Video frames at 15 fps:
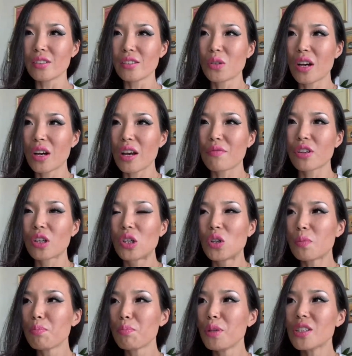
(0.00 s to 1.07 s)
to have a
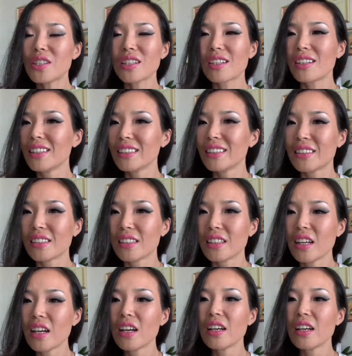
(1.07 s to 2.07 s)
good musicality